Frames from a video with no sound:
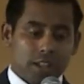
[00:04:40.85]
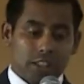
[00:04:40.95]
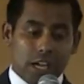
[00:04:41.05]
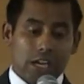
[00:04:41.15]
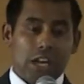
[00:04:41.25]

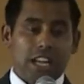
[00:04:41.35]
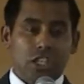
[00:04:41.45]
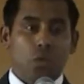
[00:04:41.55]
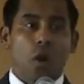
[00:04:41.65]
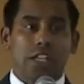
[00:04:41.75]

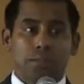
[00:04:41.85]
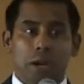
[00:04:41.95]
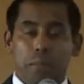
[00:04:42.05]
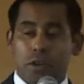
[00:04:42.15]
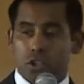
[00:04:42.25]
Circulation wise,
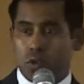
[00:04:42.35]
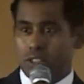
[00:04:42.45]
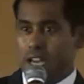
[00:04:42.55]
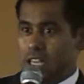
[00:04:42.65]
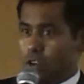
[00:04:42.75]
blood pressure
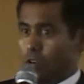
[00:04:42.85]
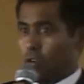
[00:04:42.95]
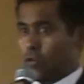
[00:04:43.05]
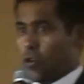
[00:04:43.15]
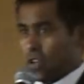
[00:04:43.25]
was 80
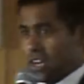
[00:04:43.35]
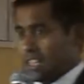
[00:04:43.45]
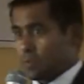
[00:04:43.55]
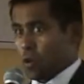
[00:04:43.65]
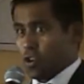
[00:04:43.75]
over 40,
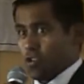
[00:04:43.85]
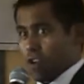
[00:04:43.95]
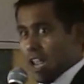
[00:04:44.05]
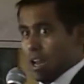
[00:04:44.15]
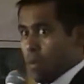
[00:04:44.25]
responded
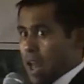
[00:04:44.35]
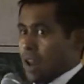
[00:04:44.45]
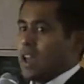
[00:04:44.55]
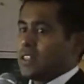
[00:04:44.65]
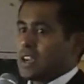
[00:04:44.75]
really well.